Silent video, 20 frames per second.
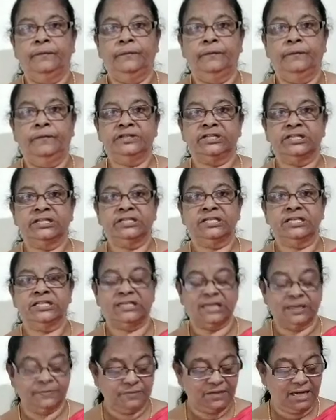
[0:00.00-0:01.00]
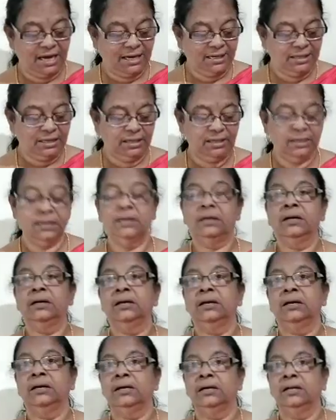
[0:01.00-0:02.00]
Which is the subject?
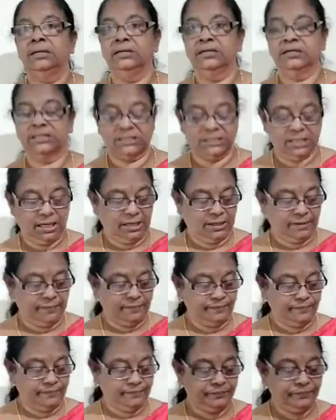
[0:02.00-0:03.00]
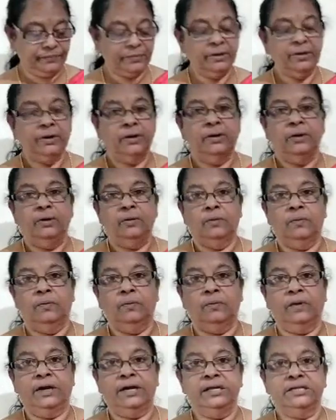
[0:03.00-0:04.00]
The sun.
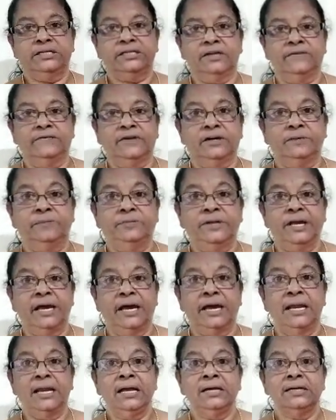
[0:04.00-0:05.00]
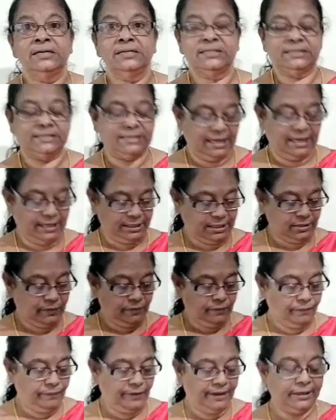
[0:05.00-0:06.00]
What is the verb there? Set.
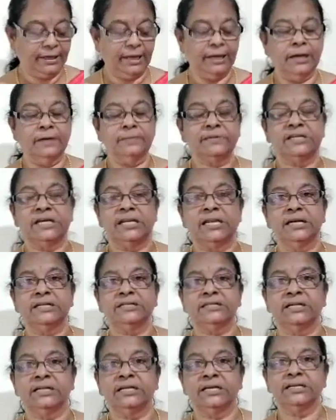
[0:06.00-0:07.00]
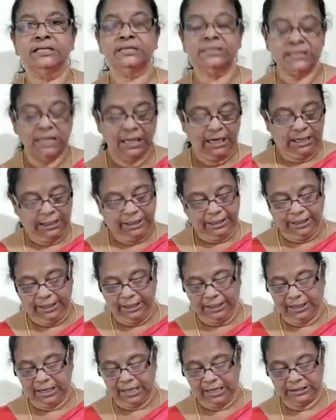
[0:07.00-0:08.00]
What kind of sentence it is?
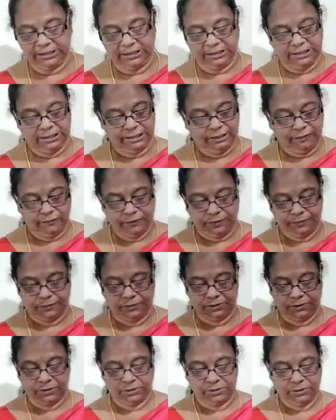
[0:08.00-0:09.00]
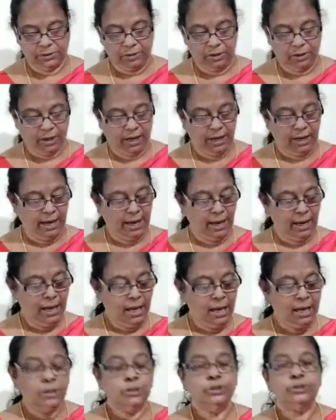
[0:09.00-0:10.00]
Intransitive verbs. Okay.